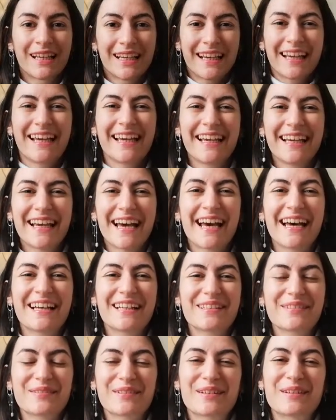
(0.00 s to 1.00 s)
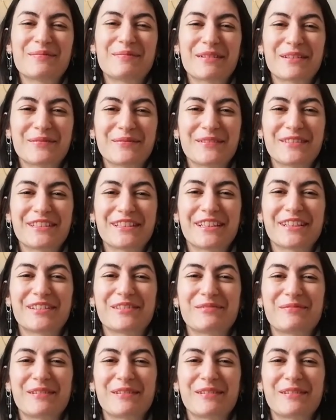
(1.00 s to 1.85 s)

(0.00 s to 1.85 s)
Hey guys, welcome back to my channel.